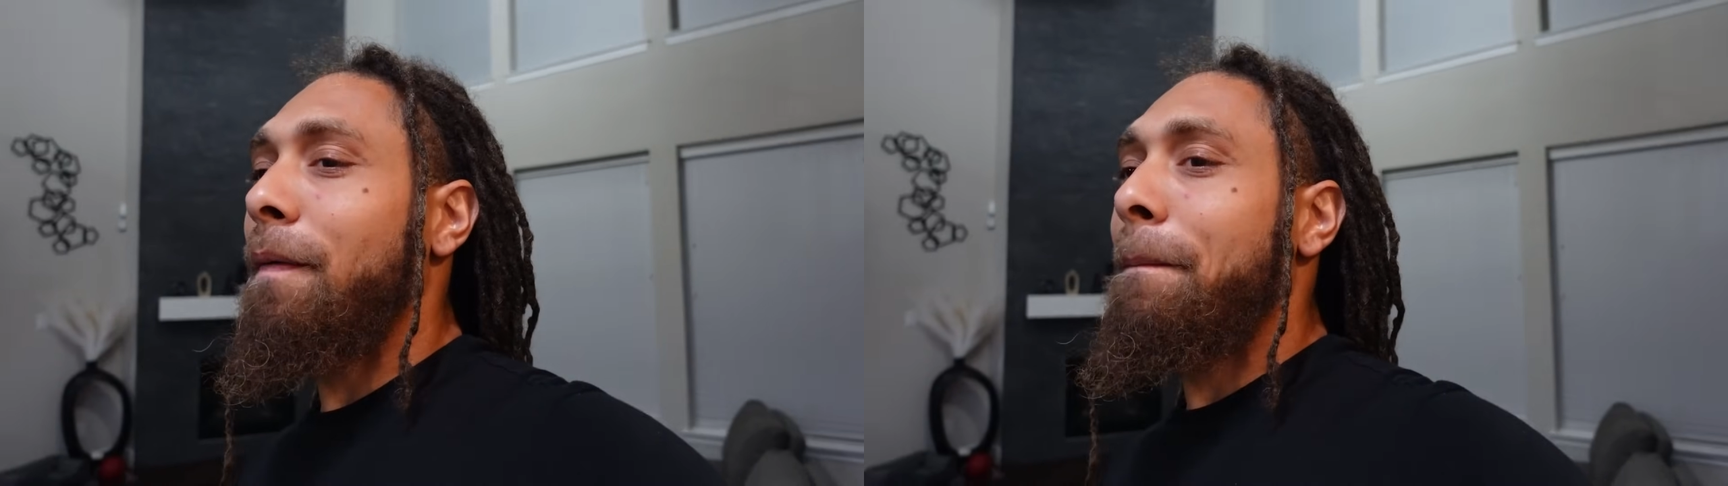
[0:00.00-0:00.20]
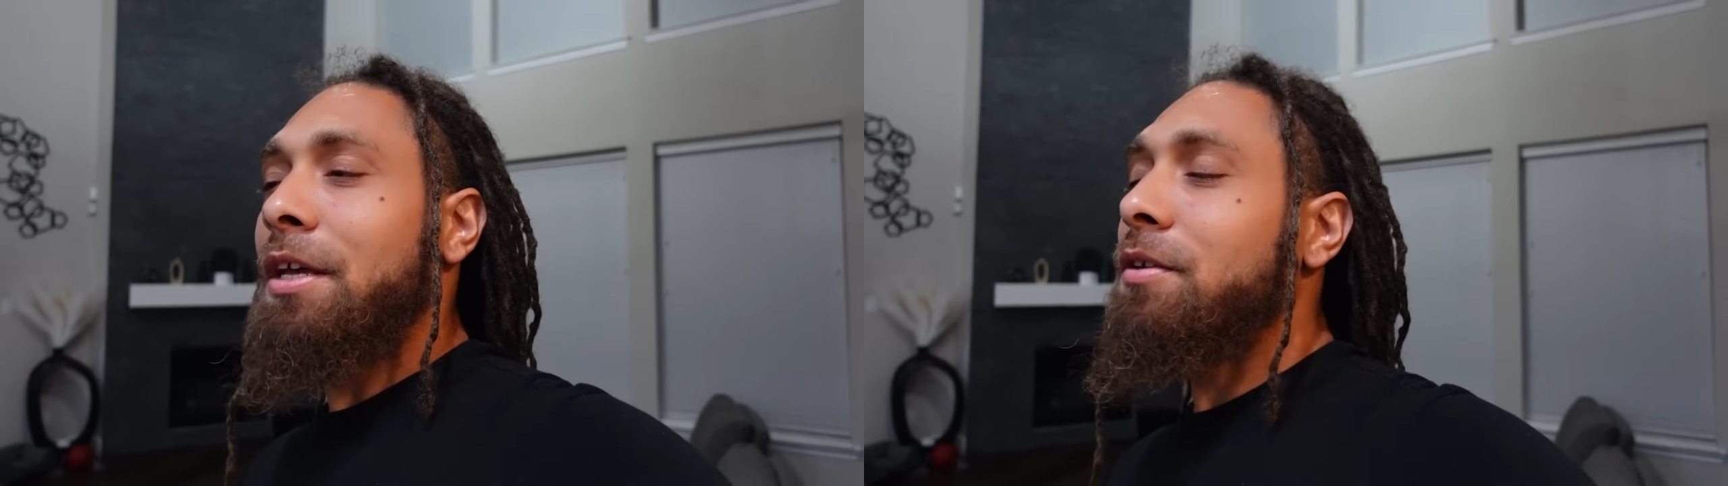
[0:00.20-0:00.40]

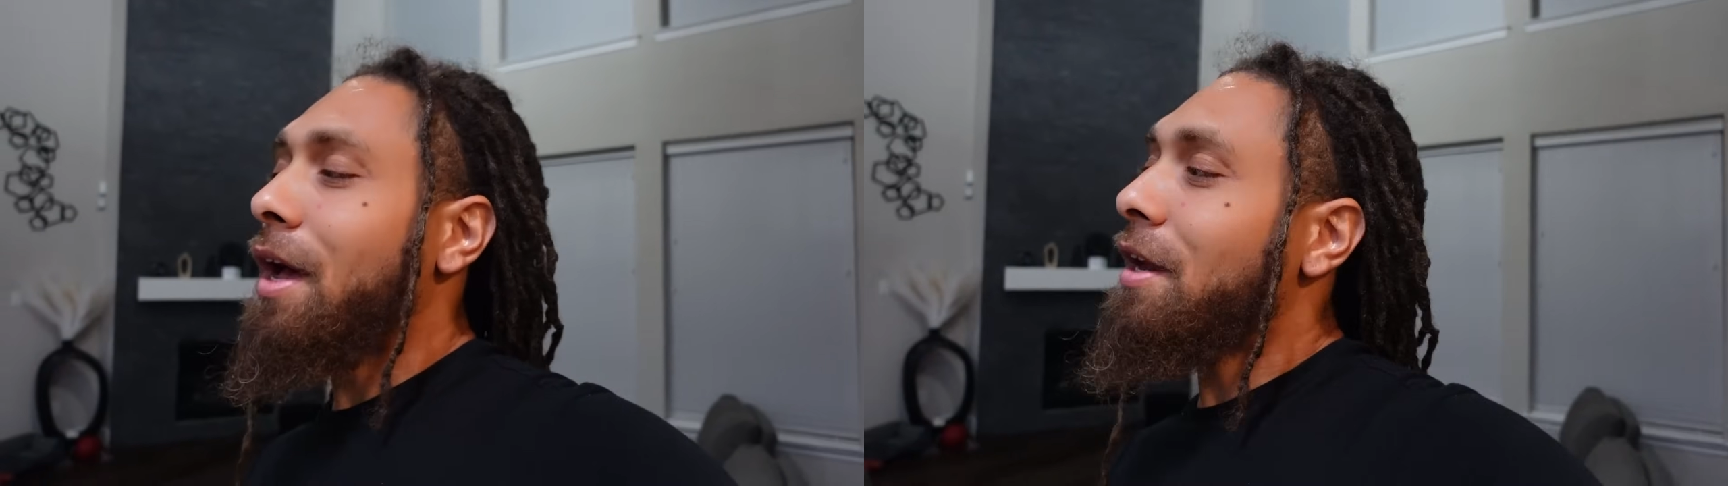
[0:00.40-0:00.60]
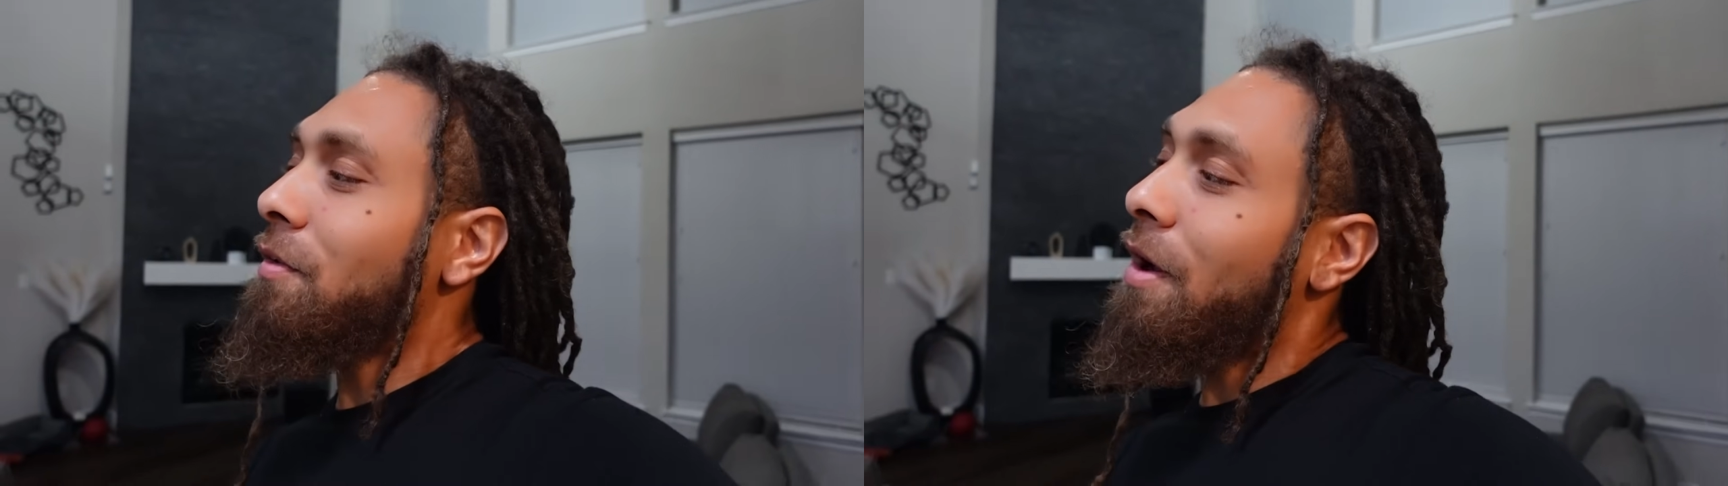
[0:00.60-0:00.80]
that's
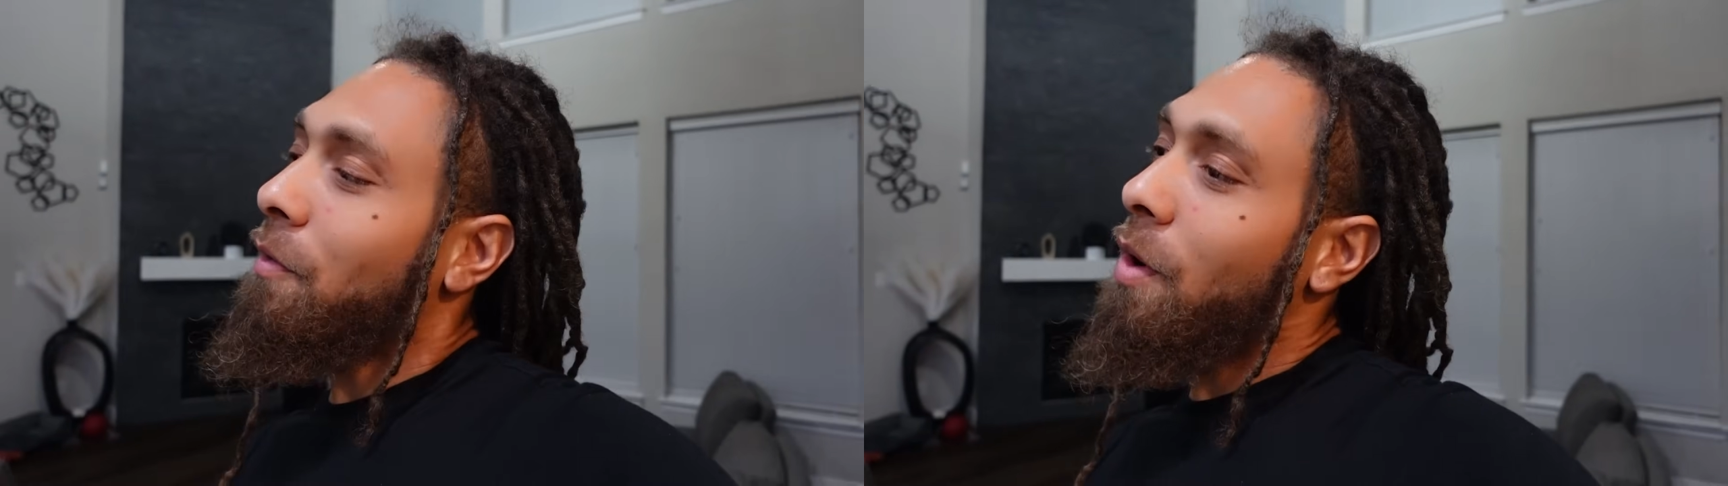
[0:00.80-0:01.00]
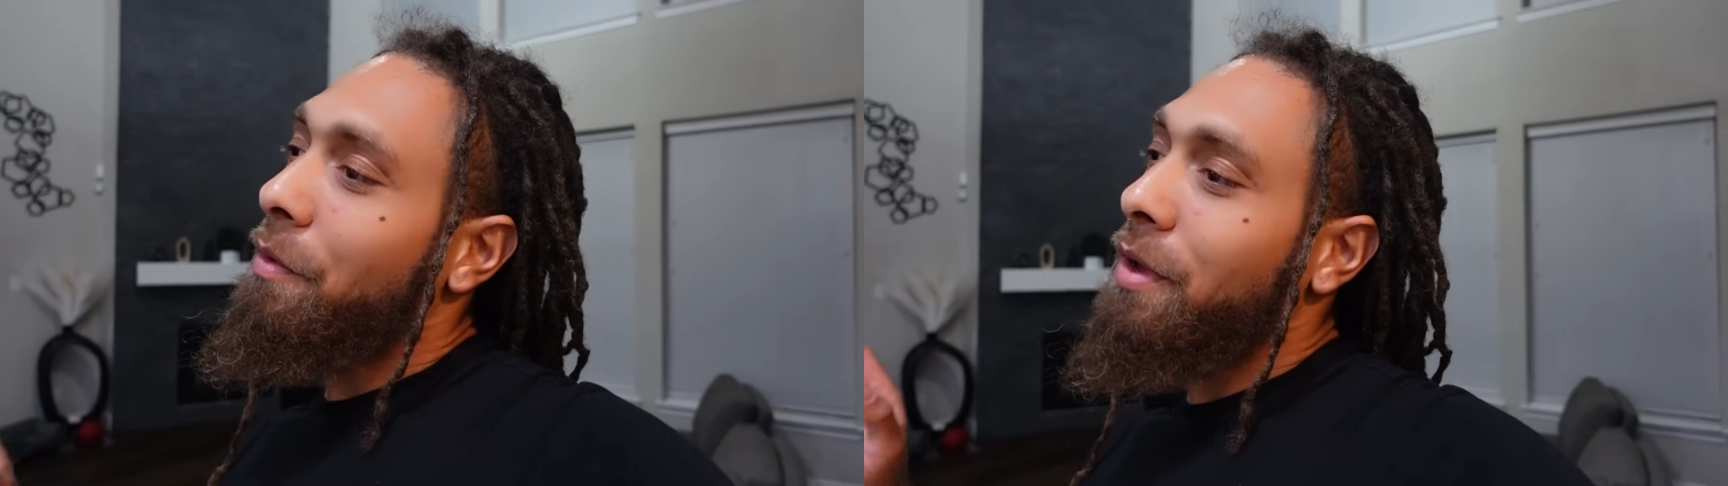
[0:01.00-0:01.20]
kind
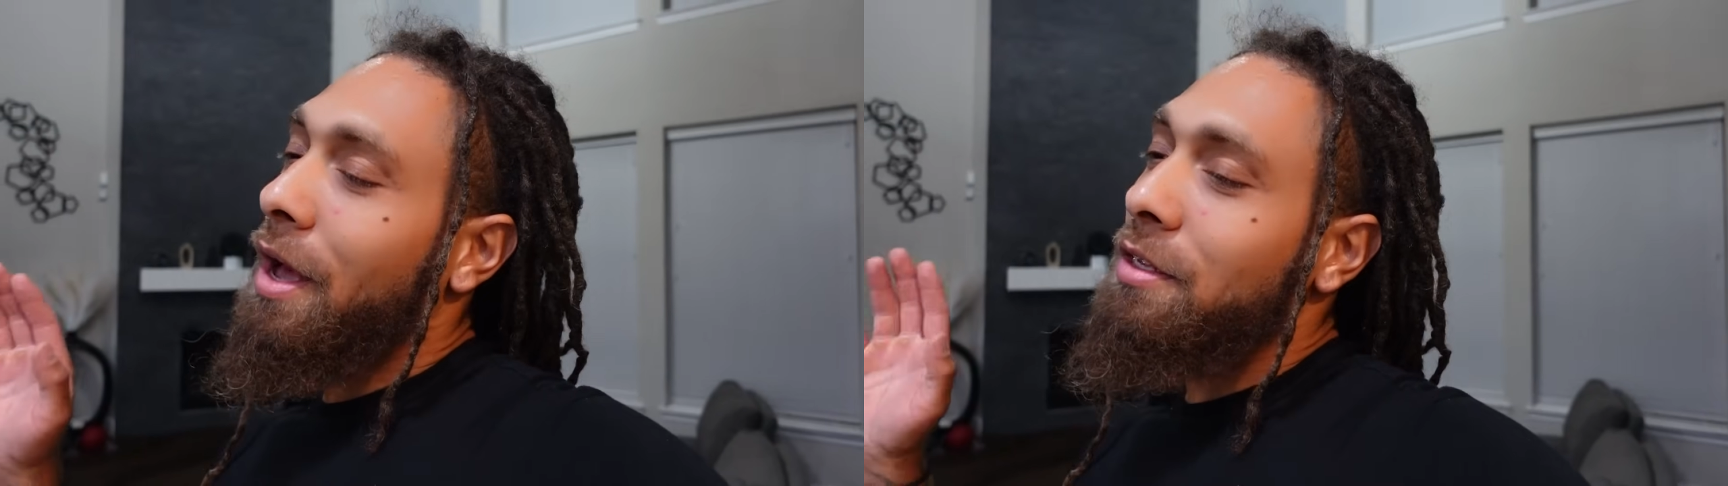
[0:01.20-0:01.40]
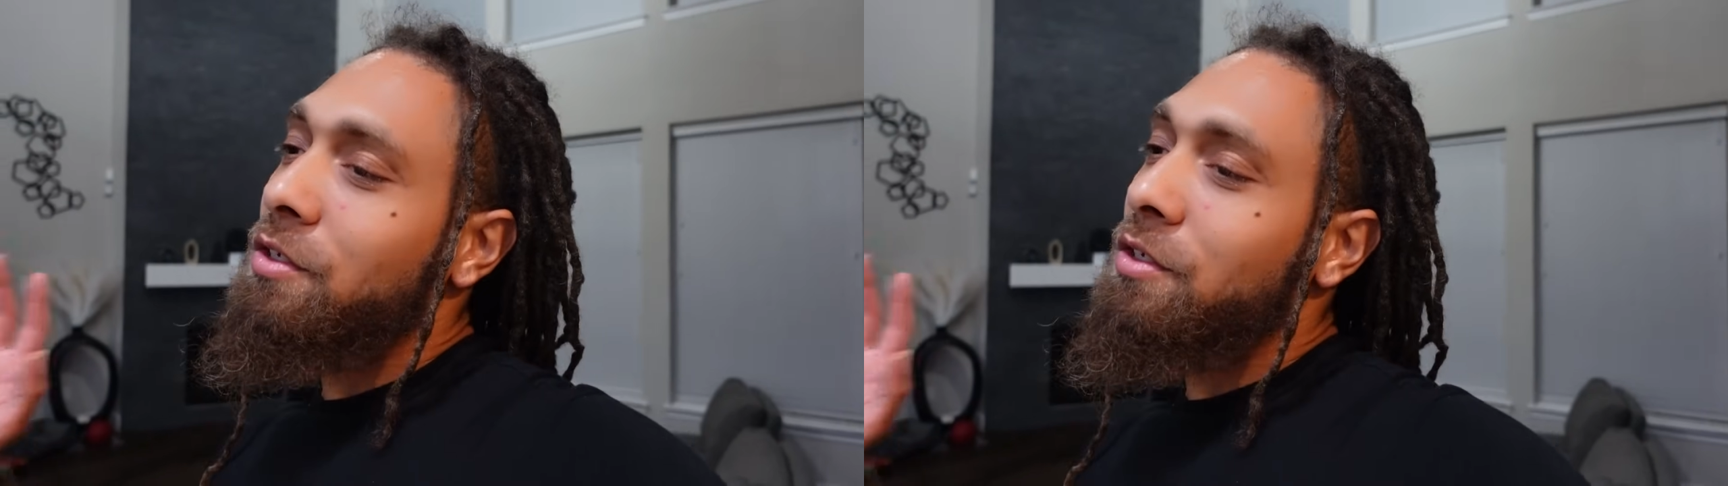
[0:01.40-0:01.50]
of why we got